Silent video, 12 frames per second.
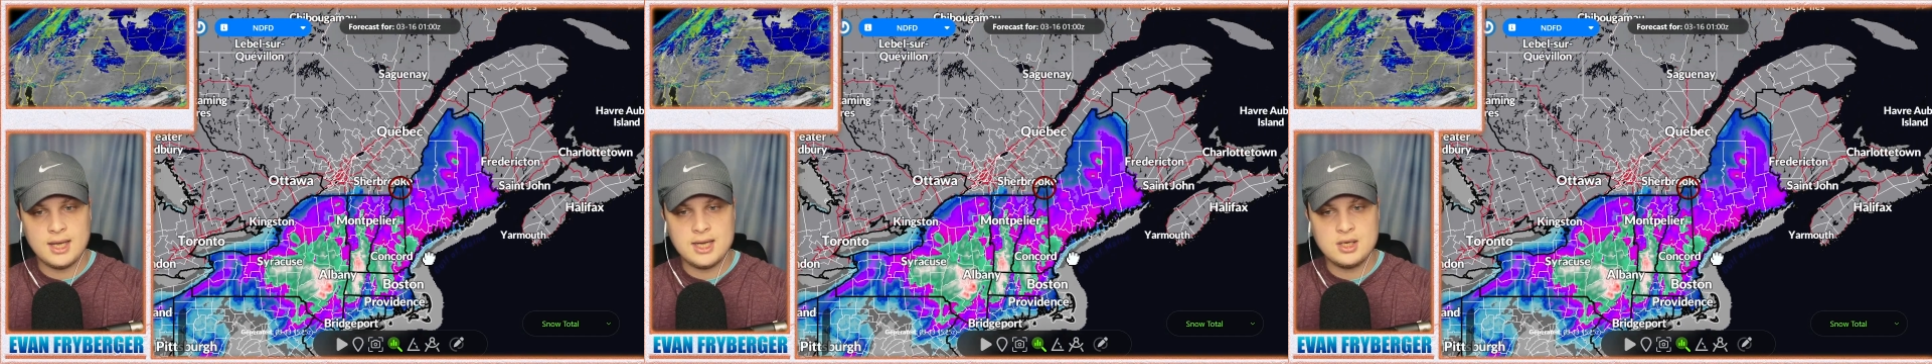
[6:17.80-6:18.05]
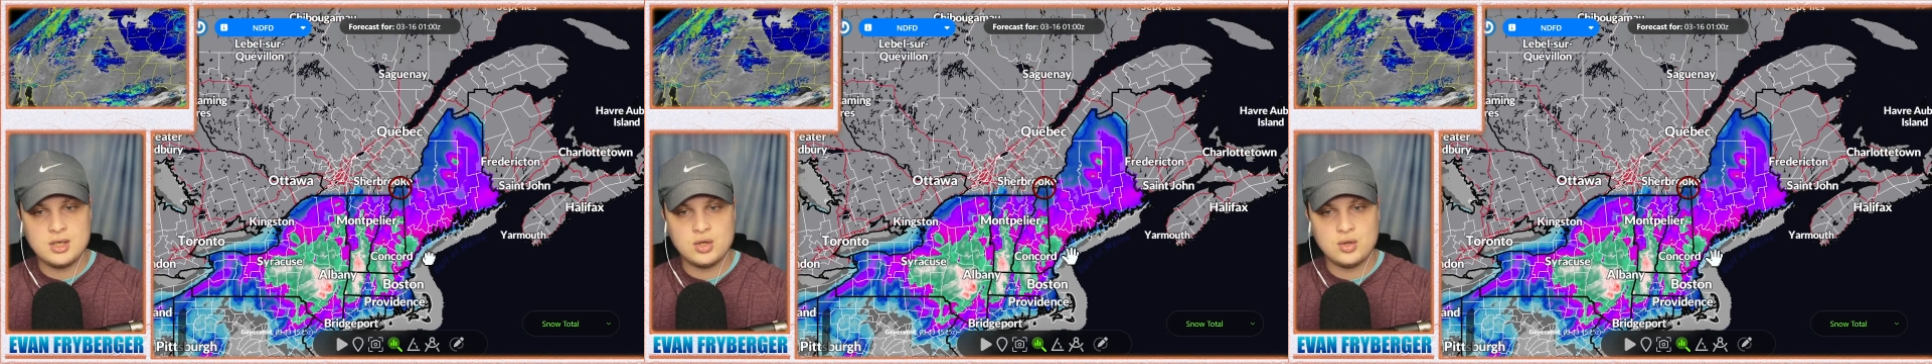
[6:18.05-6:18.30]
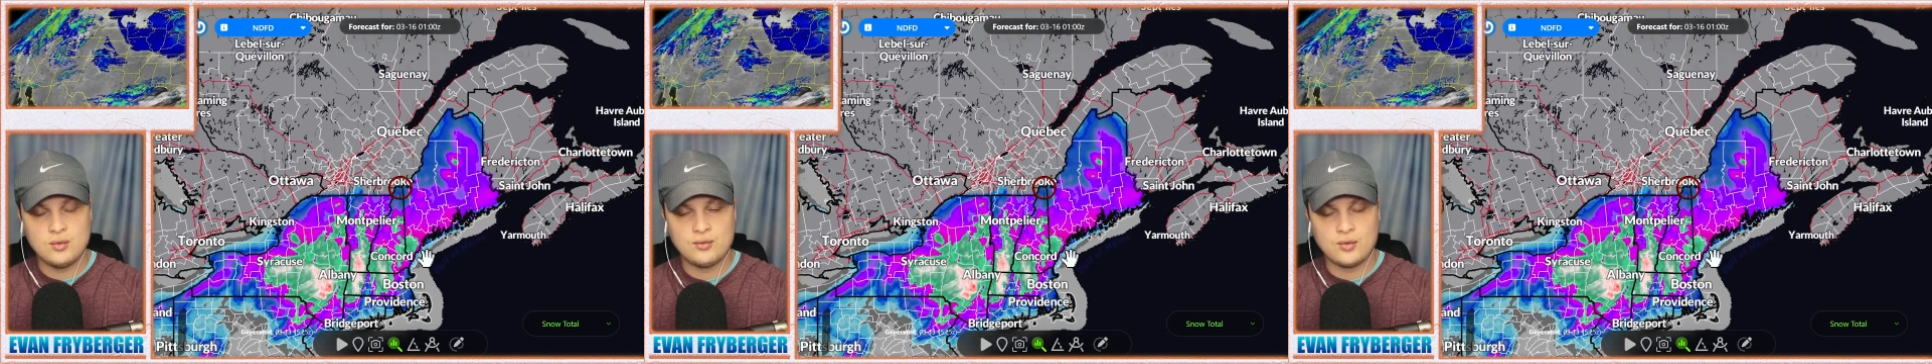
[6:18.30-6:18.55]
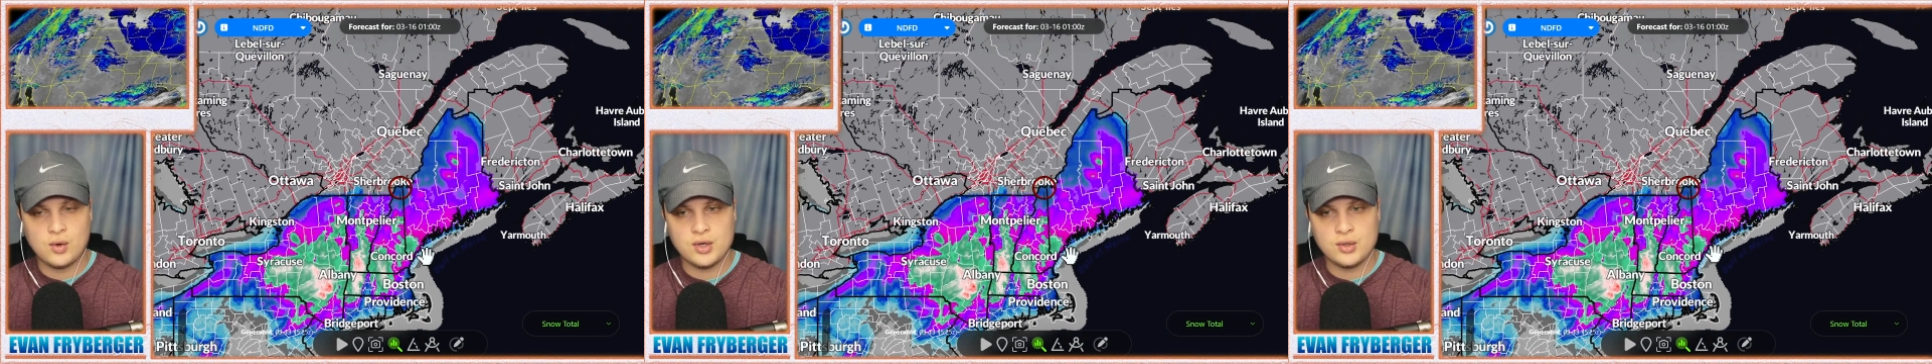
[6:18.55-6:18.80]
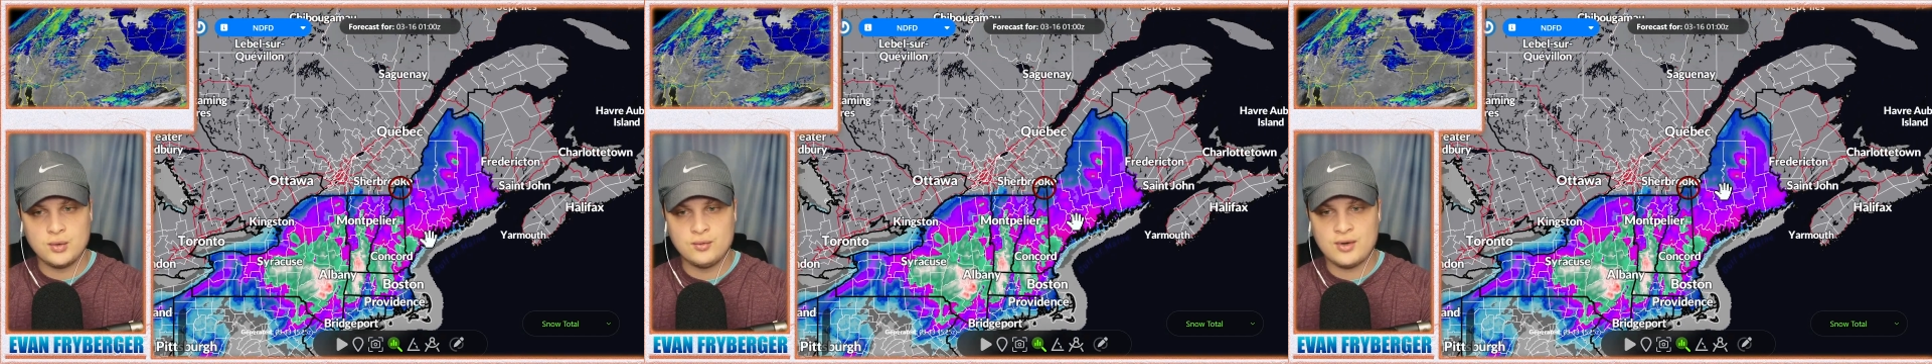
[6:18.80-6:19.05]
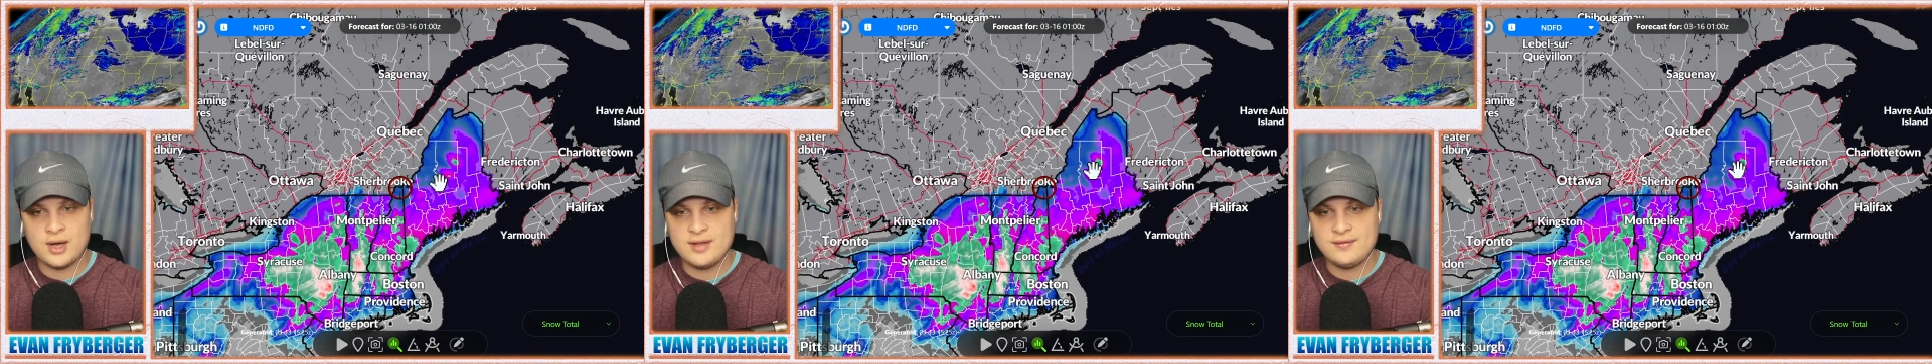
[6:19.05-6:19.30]
into 4 to
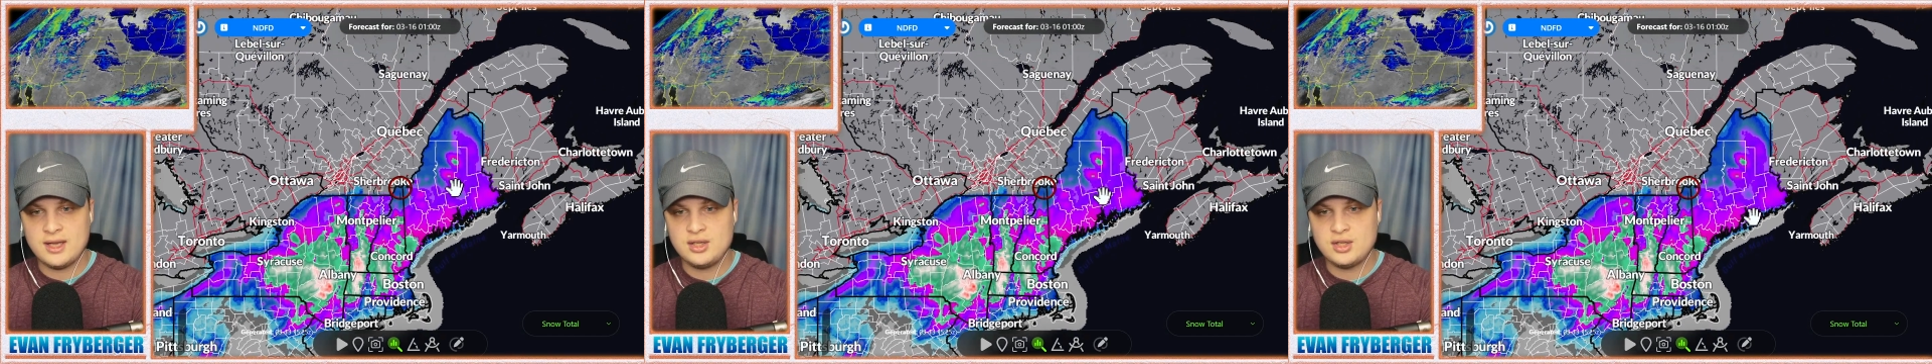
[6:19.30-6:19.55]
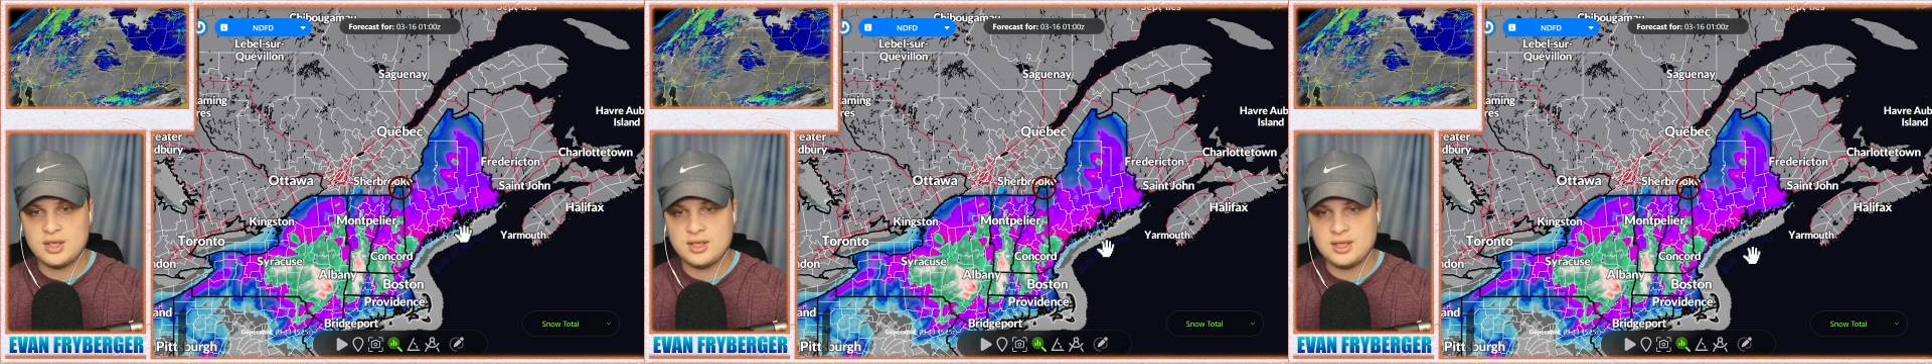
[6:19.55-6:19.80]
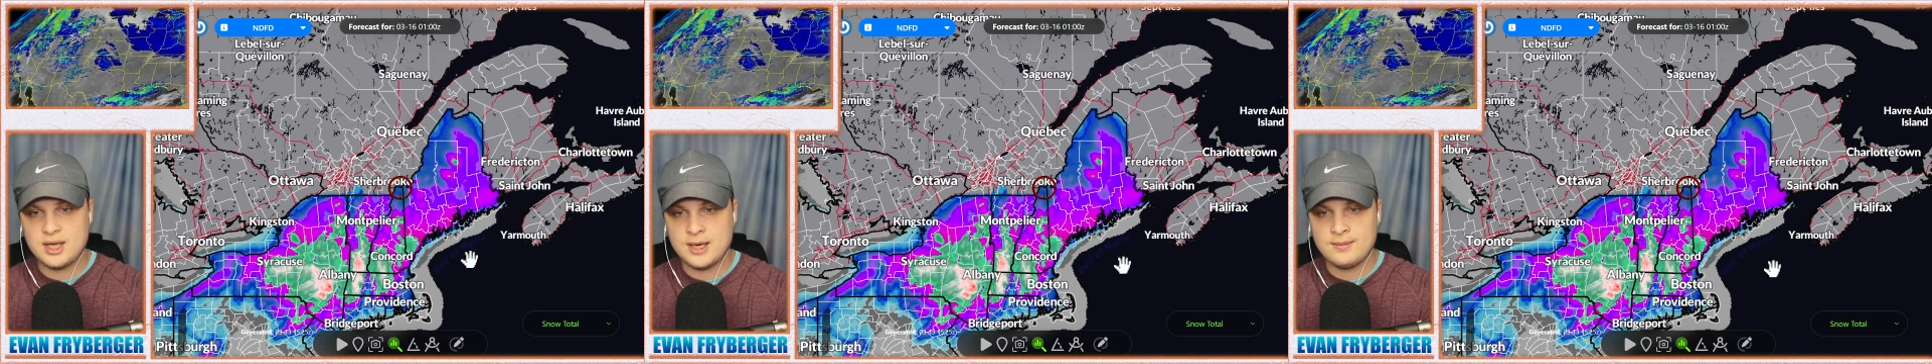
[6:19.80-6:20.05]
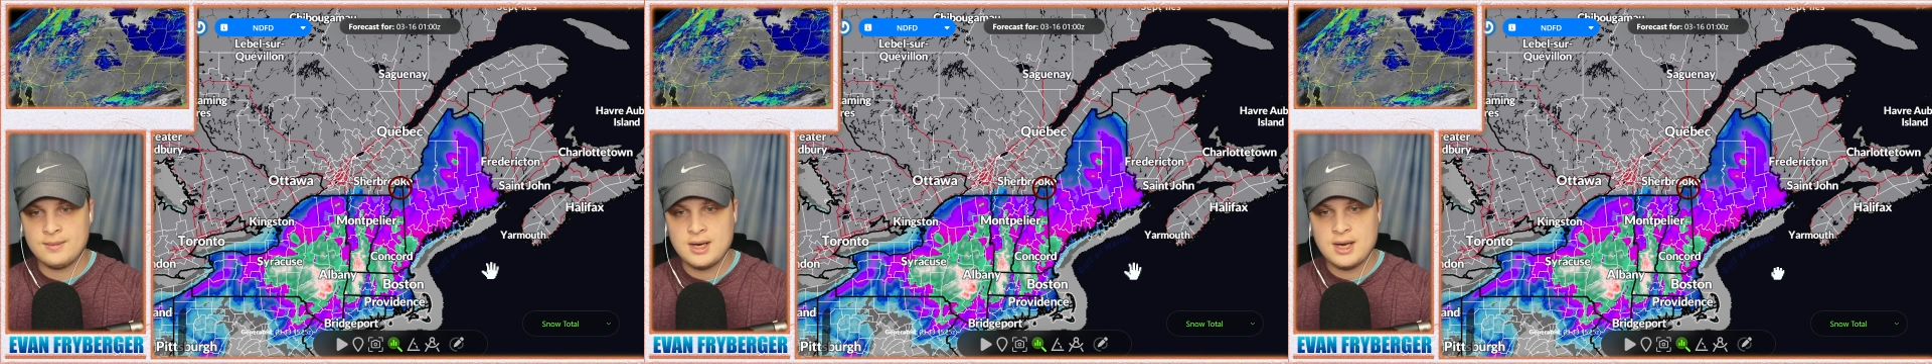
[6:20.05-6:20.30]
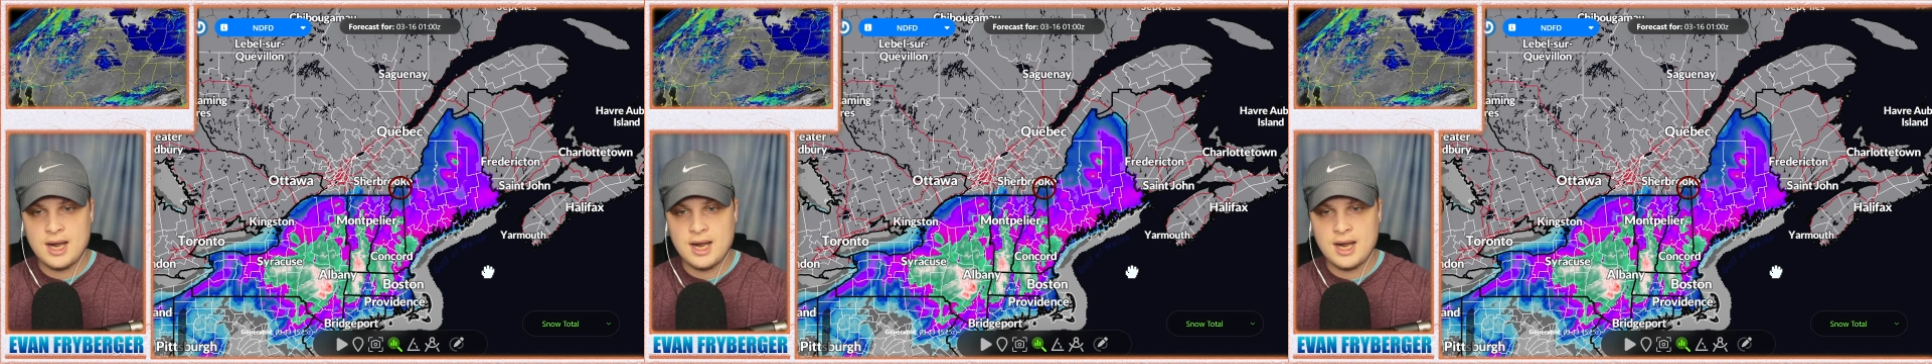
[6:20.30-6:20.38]
5 inches there.